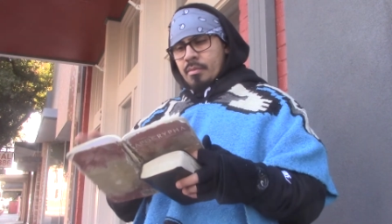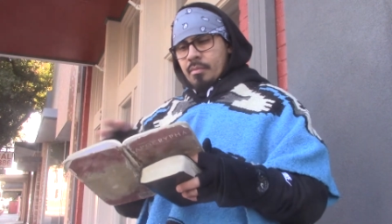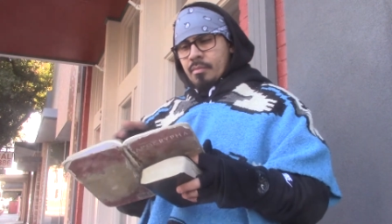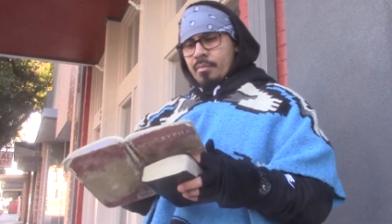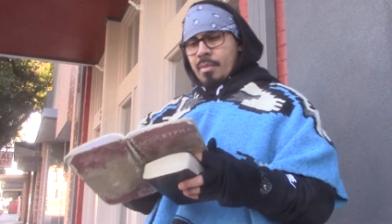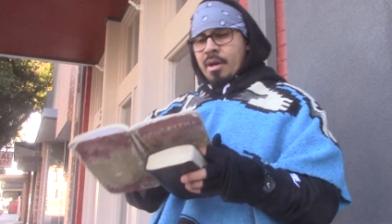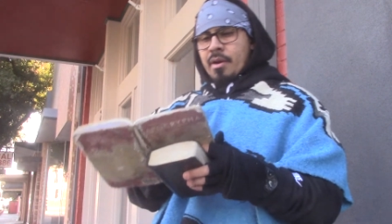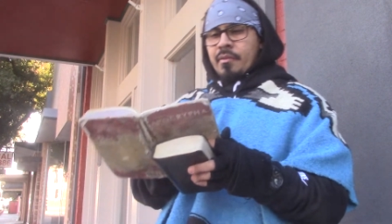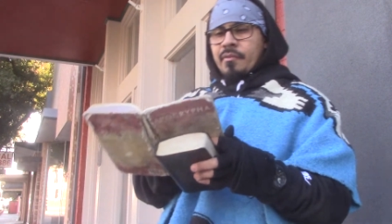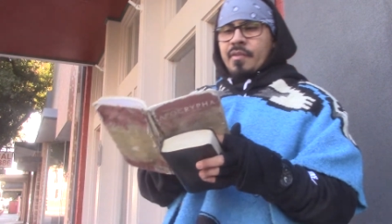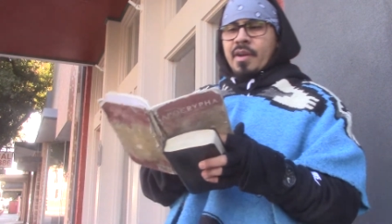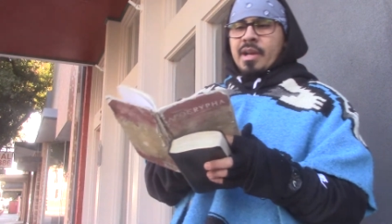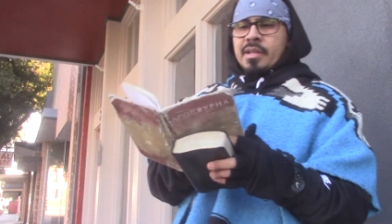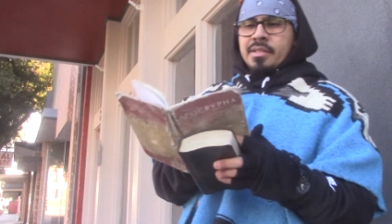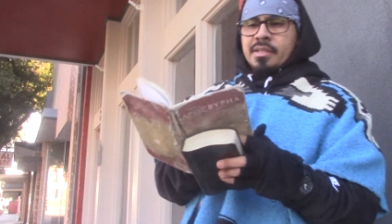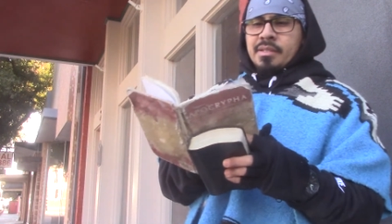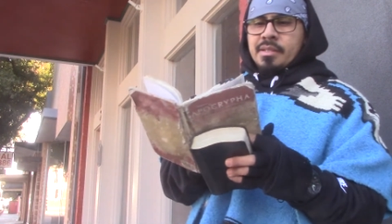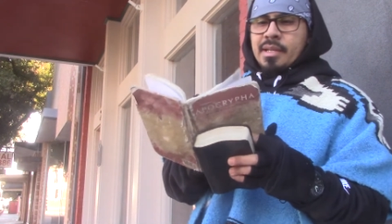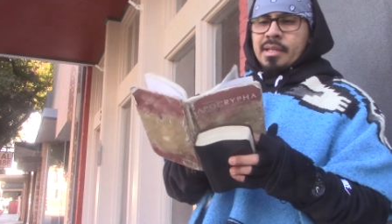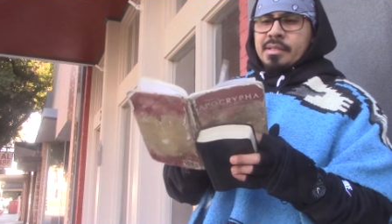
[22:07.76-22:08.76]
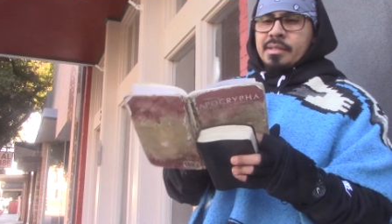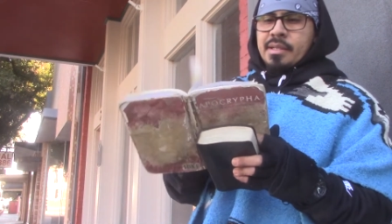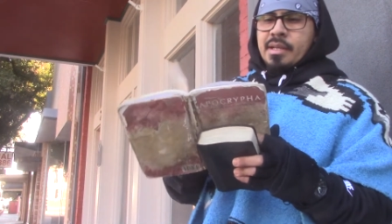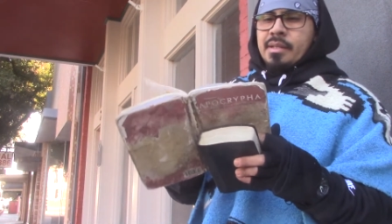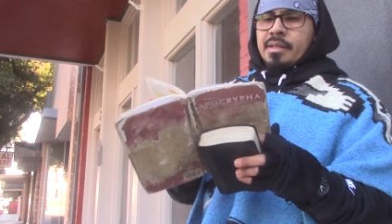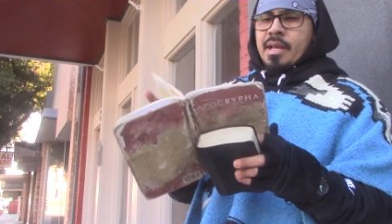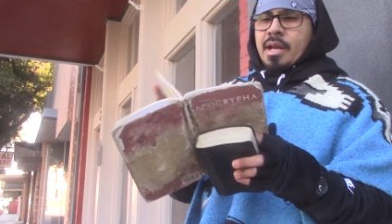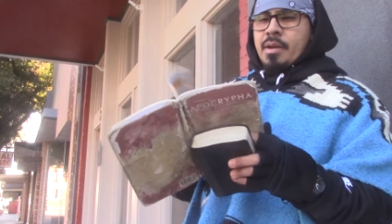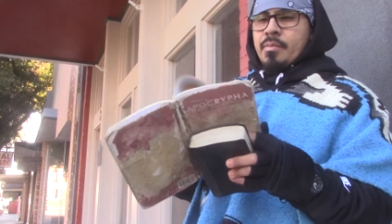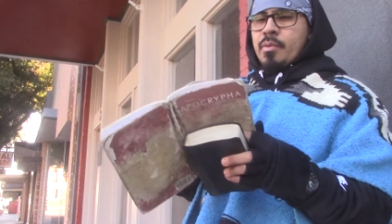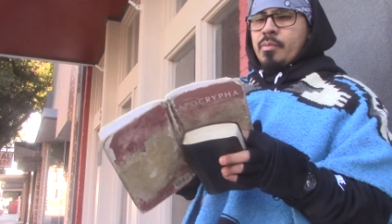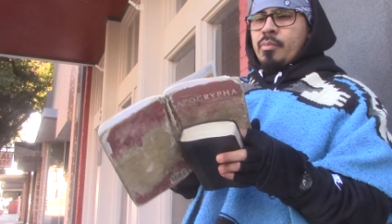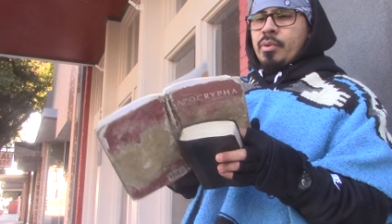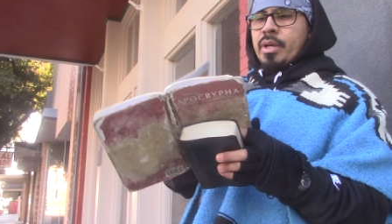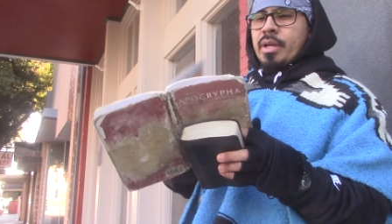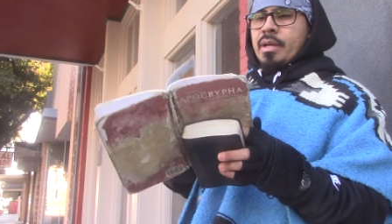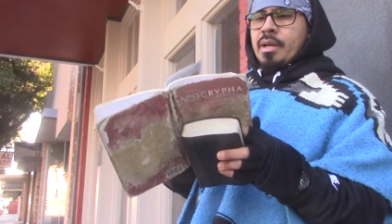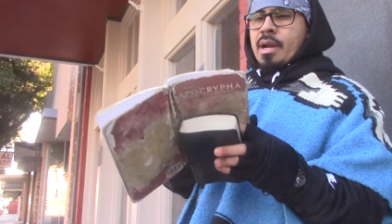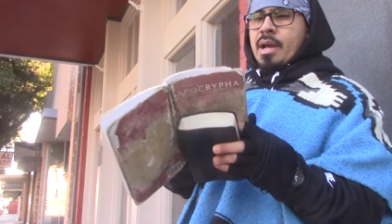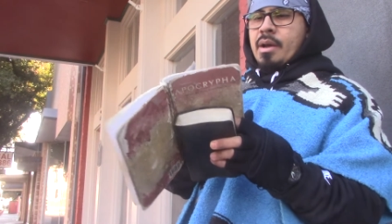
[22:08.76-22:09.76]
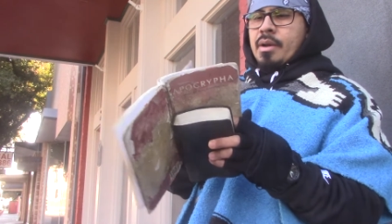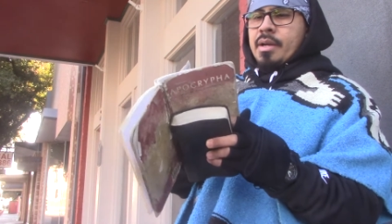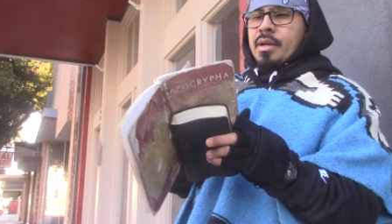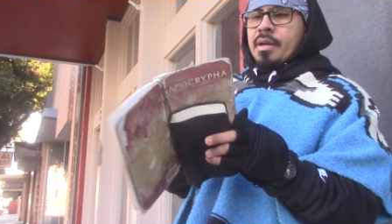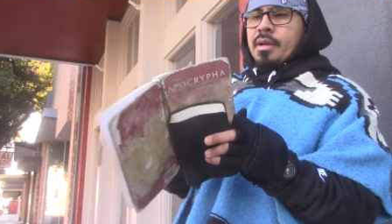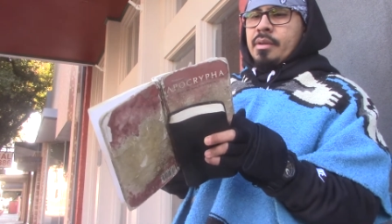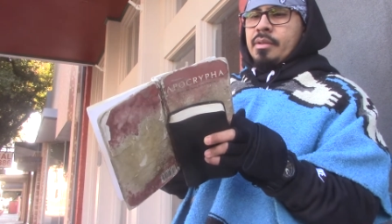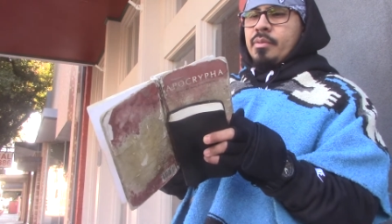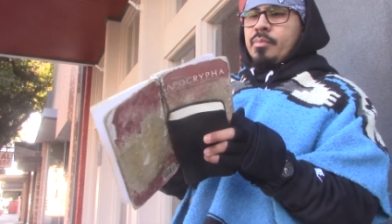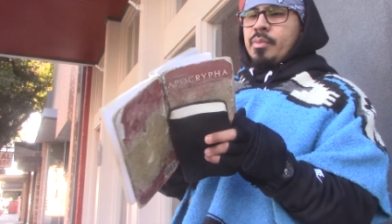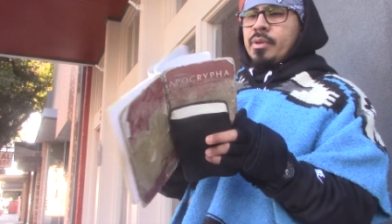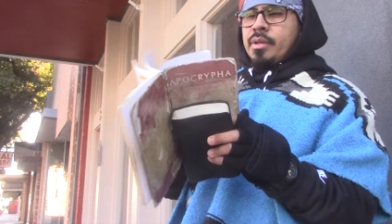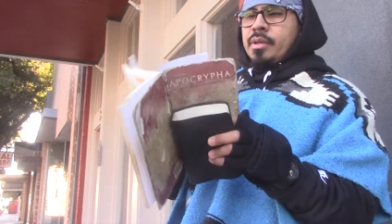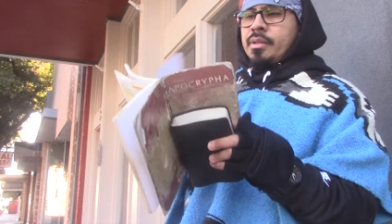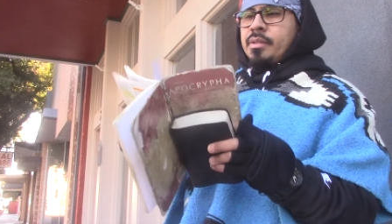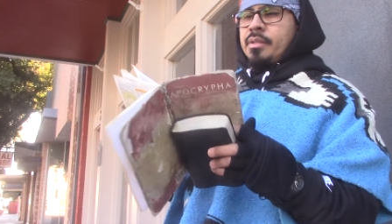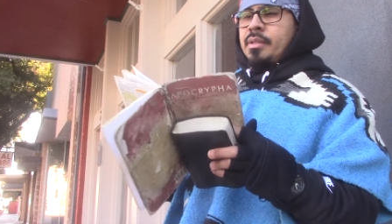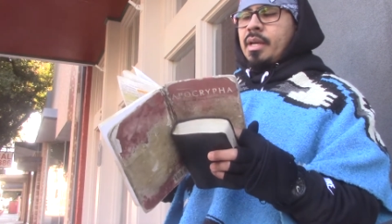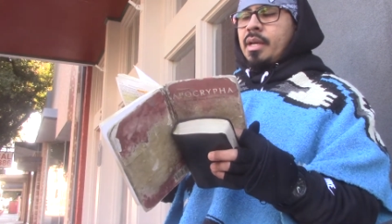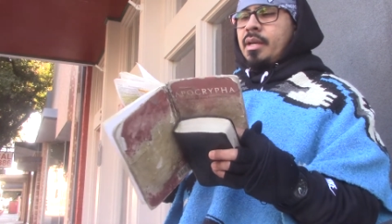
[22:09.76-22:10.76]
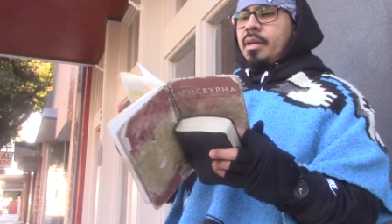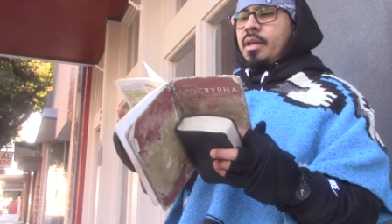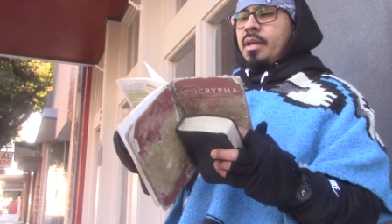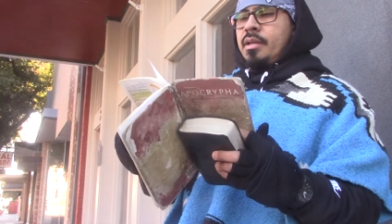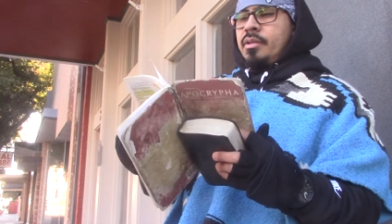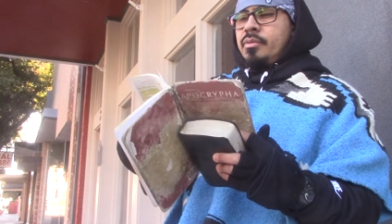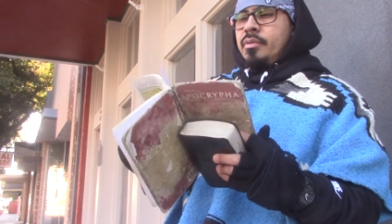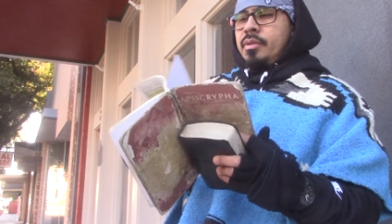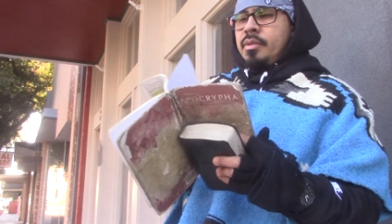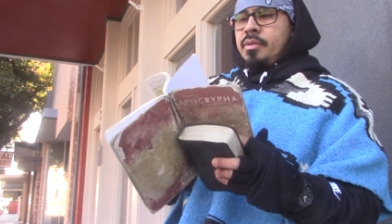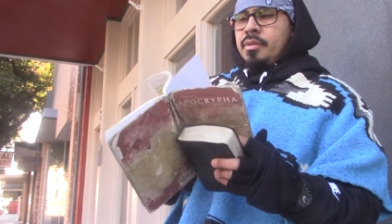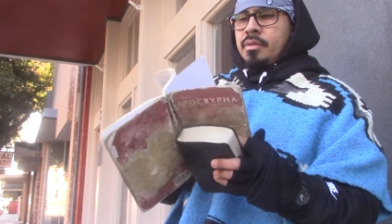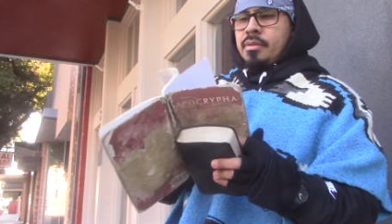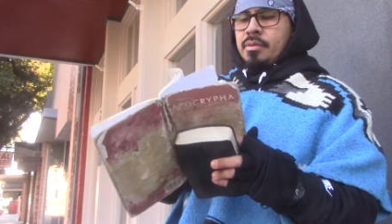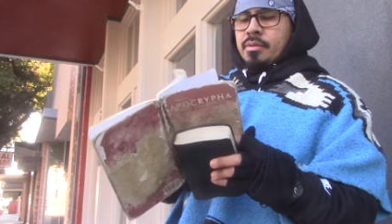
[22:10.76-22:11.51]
Matter of fact, since I said that, let me bring it out here in the book of Second Esdras.